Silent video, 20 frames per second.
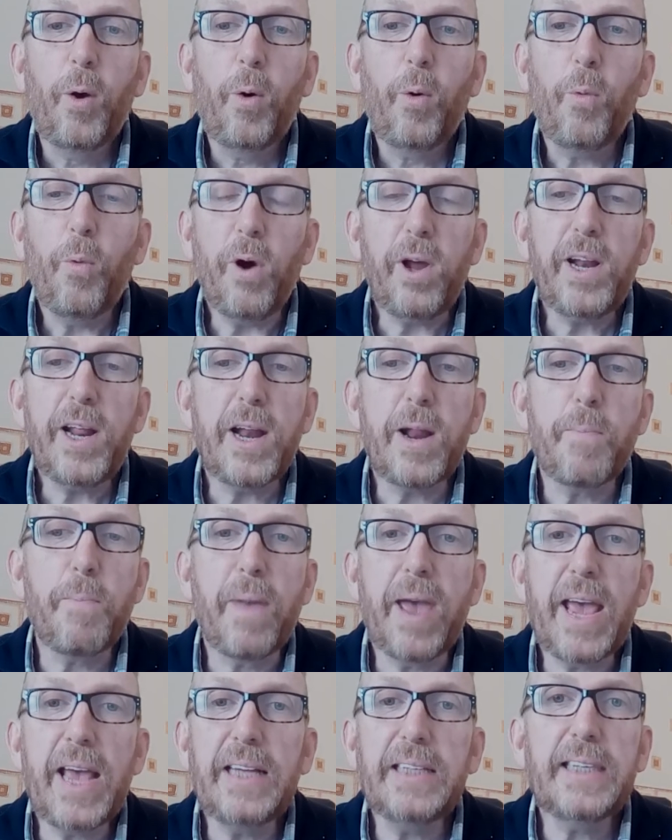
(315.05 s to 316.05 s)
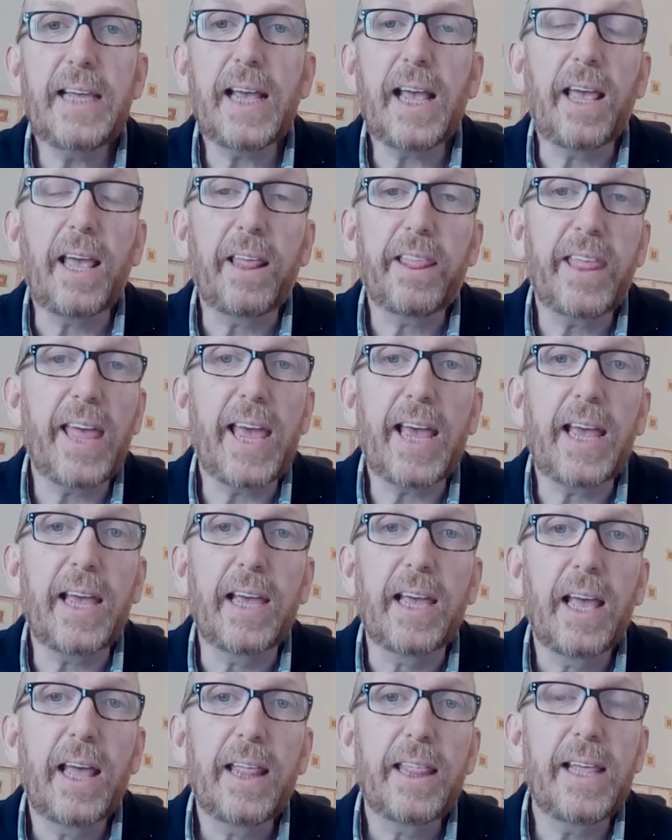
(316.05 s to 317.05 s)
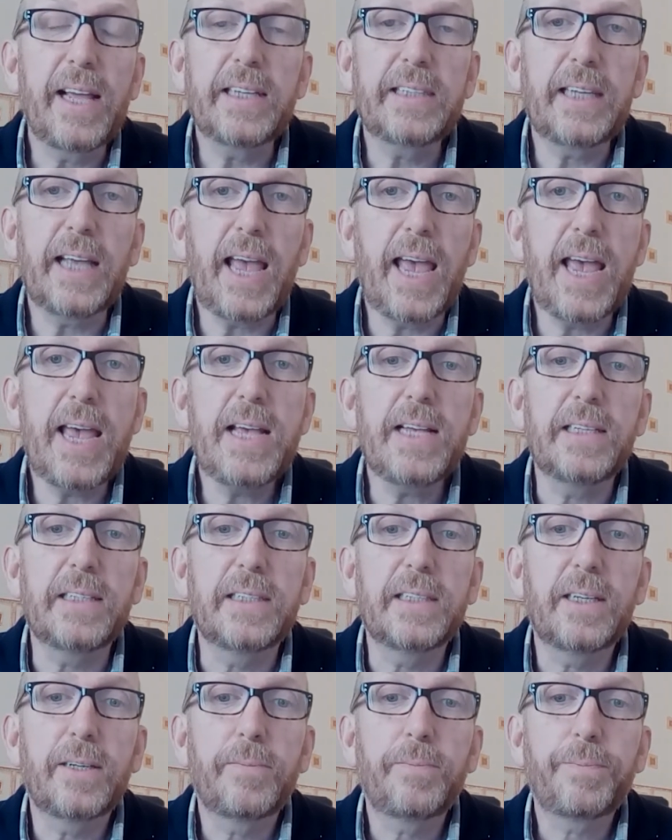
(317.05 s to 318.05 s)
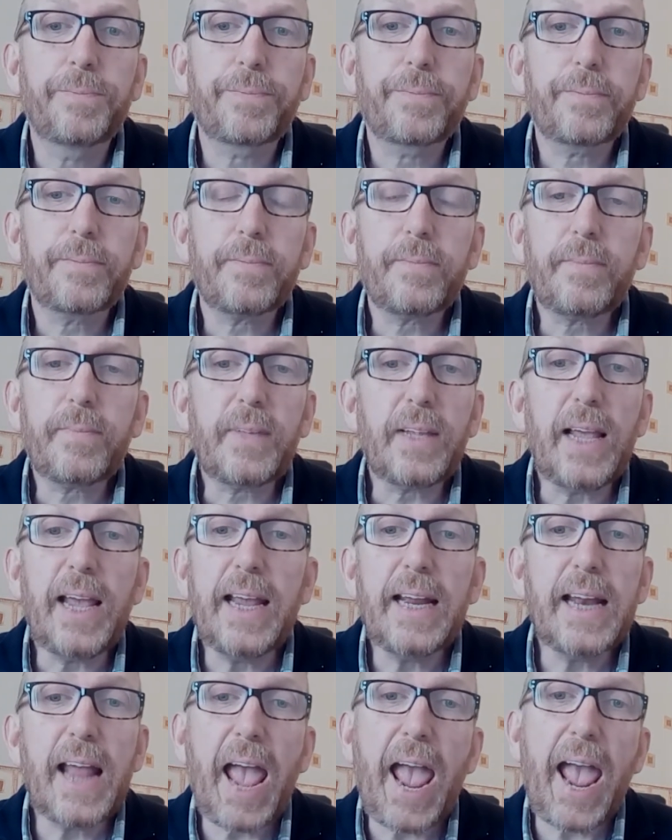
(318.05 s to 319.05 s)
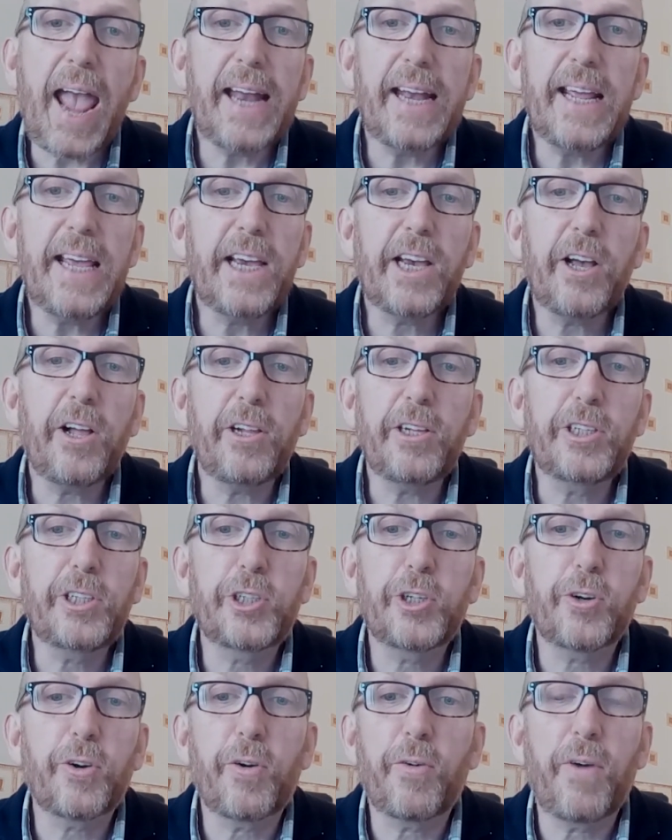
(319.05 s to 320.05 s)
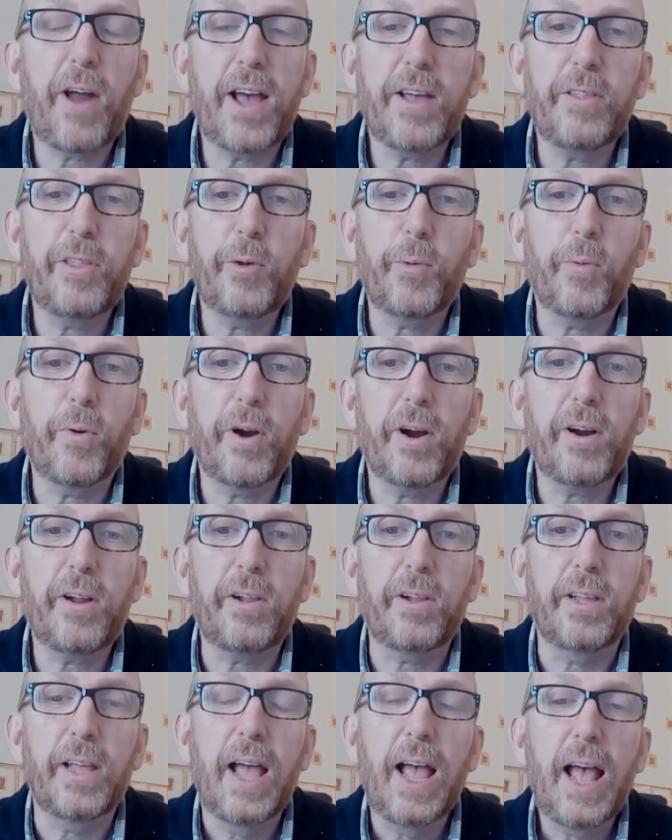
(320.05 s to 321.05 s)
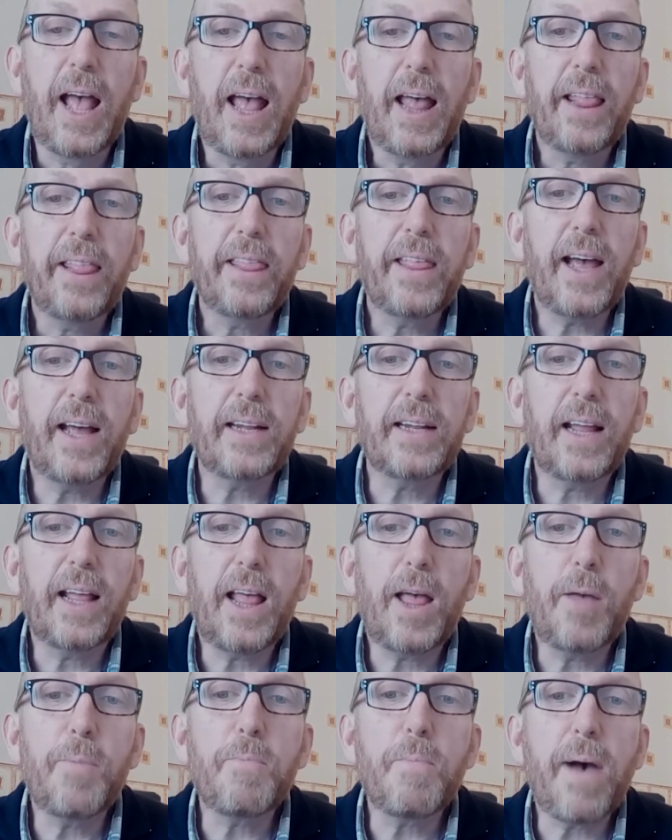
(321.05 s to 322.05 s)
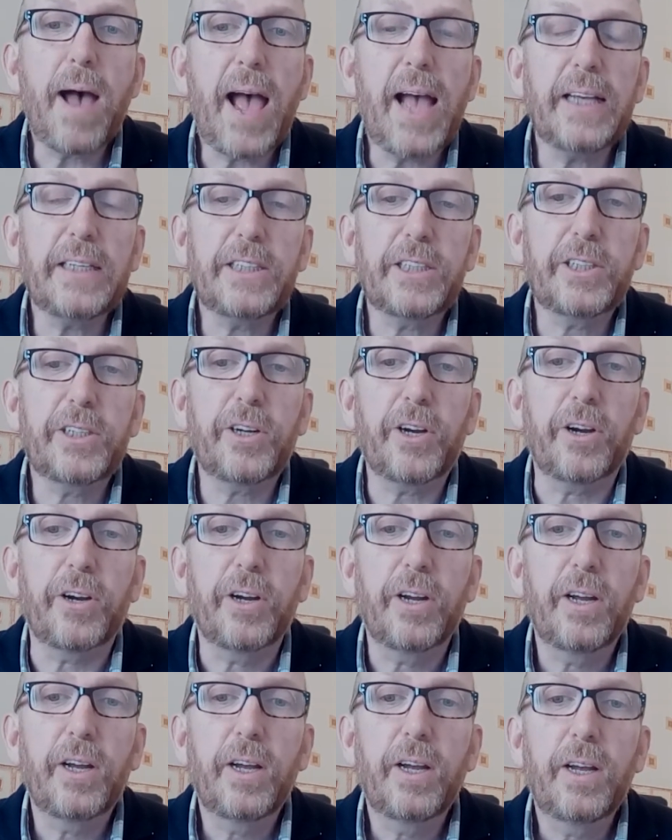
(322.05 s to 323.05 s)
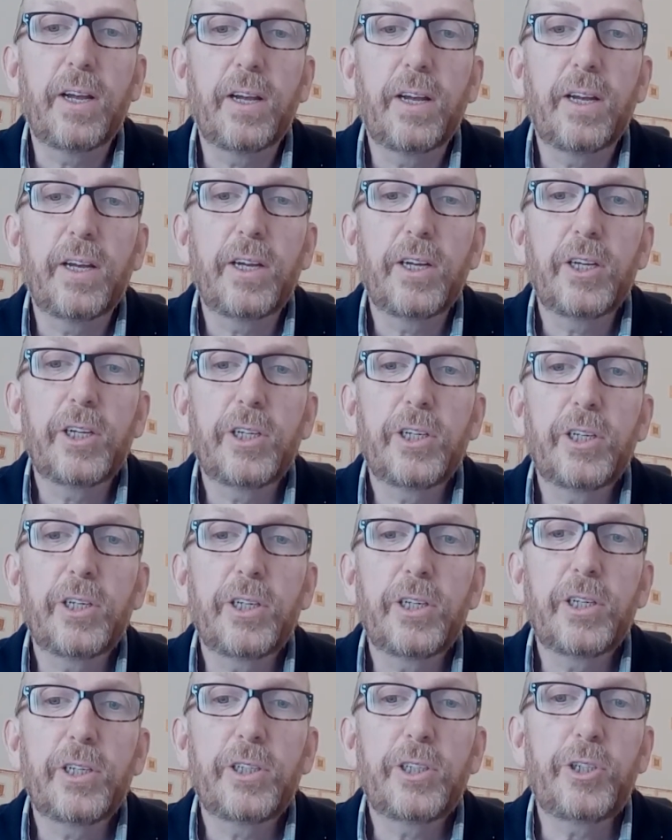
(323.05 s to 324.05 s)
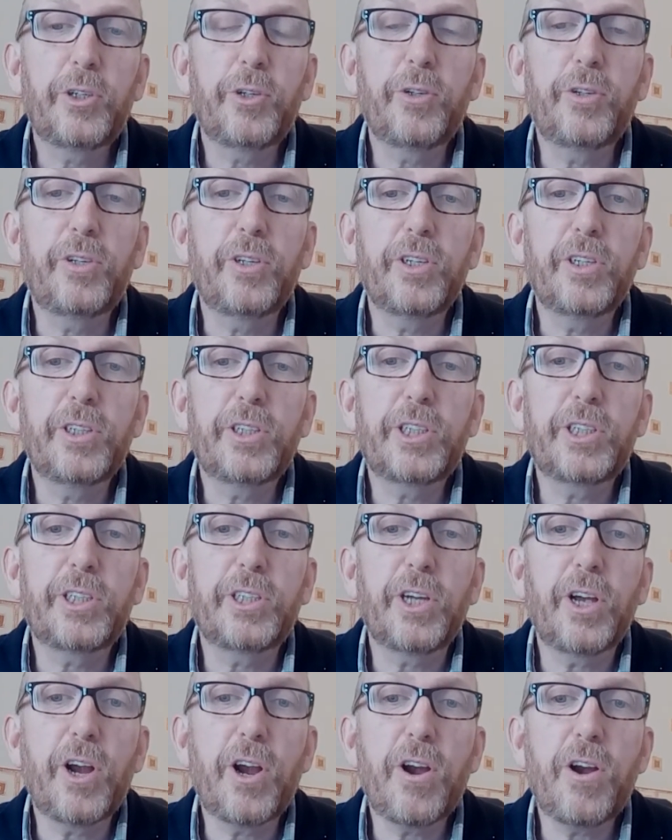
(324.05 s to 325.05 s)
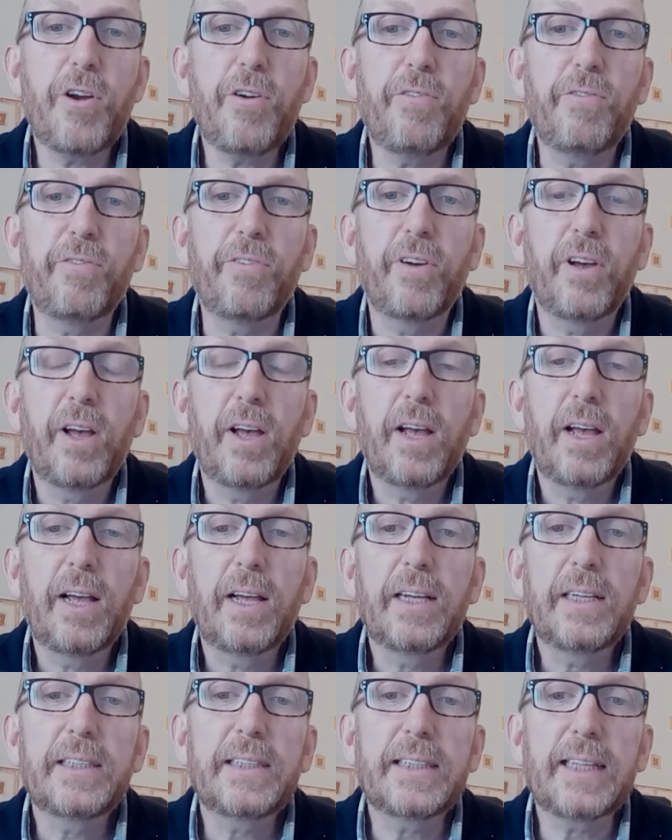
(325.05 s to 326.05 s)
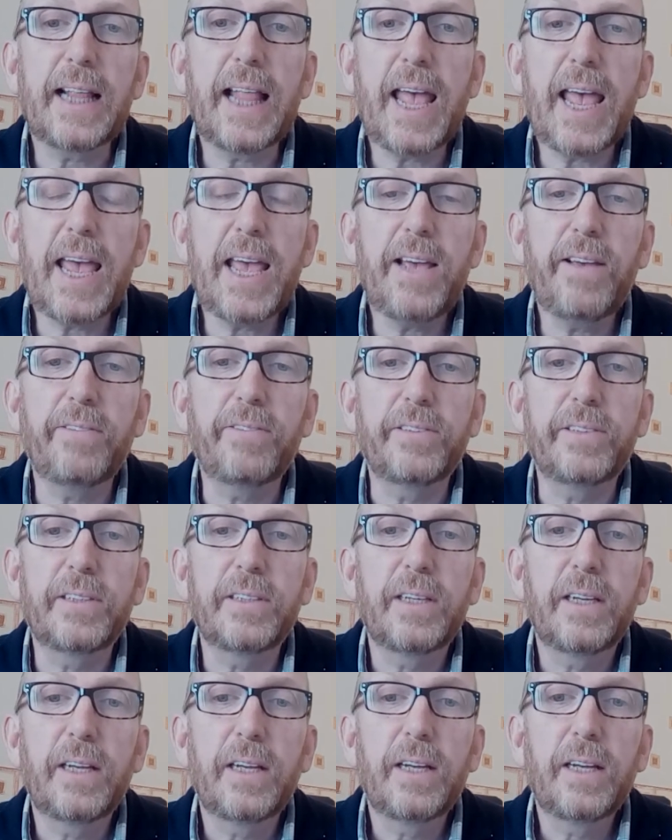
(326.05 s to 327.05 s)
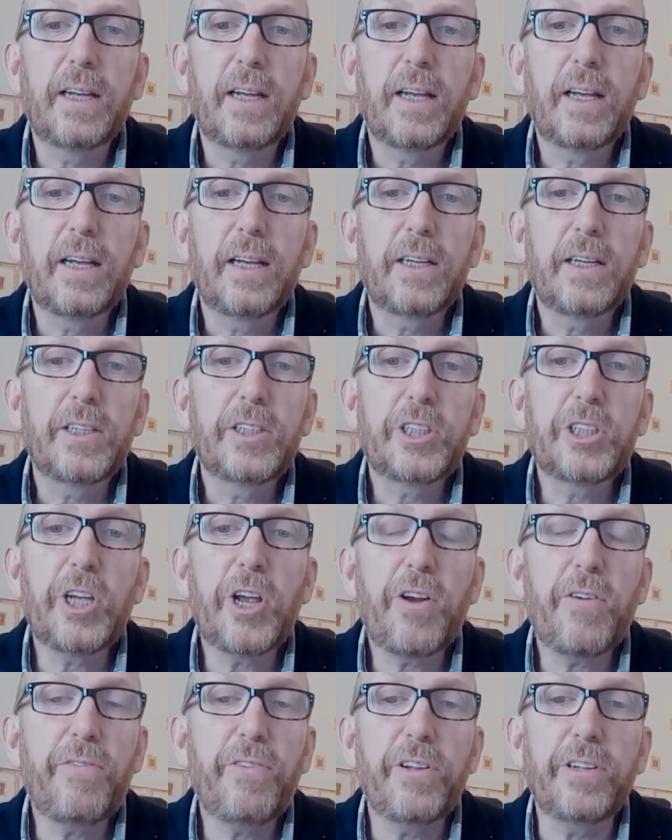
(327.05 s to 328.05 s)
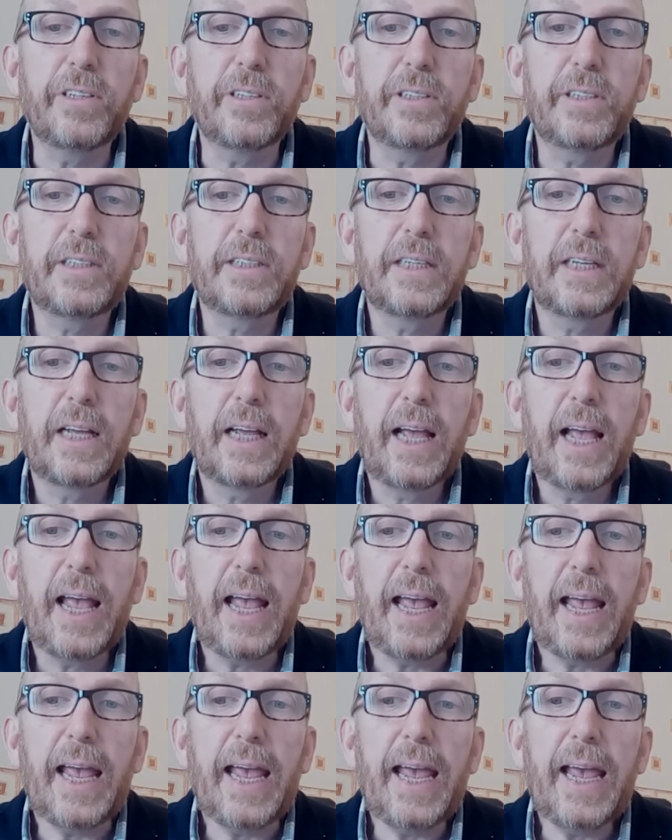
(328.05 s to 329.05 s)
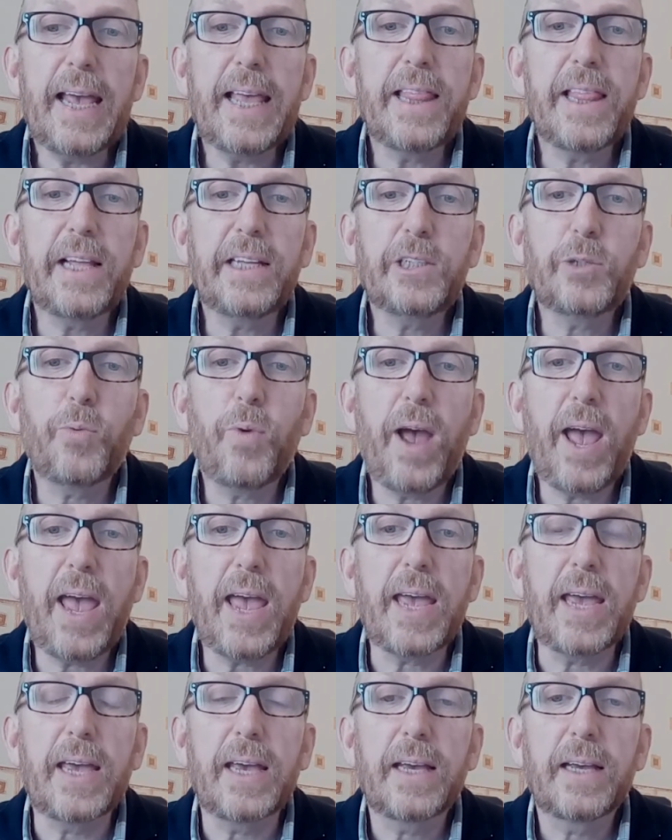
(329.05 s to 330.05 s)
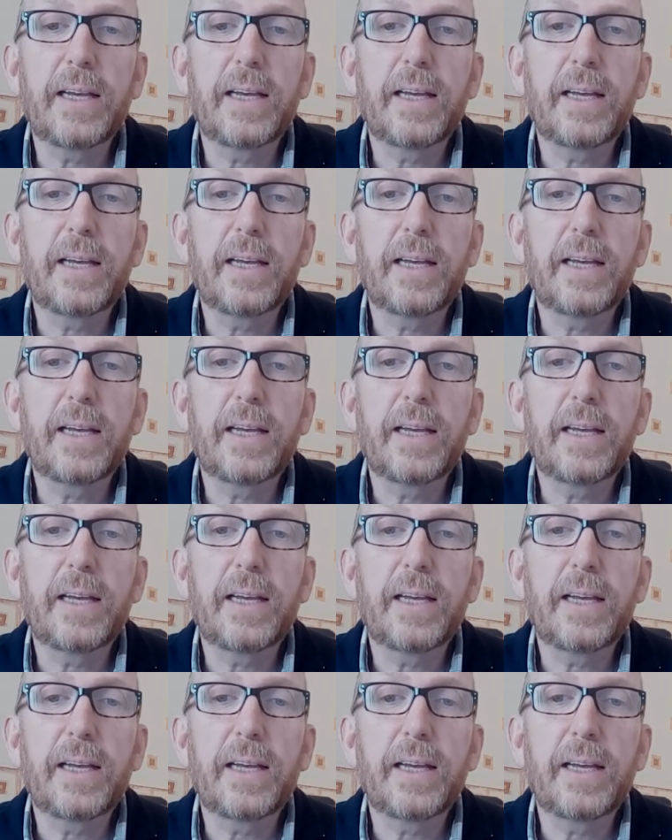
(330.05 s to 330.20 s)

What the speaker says: What an amazing thing this is. In any culture around the world, that a master should serve slaves, servants in this way.